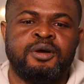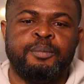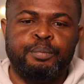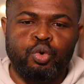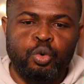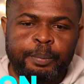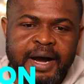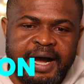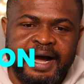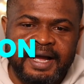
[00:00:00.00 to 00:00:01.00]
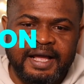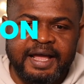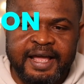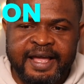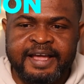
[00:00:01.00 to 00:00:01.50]
pullback,
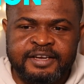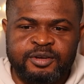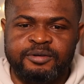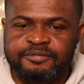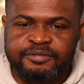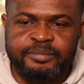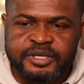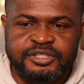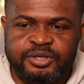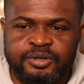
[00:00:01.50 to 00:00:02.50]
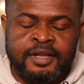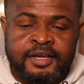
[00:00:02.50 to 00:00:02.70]
and confirmation.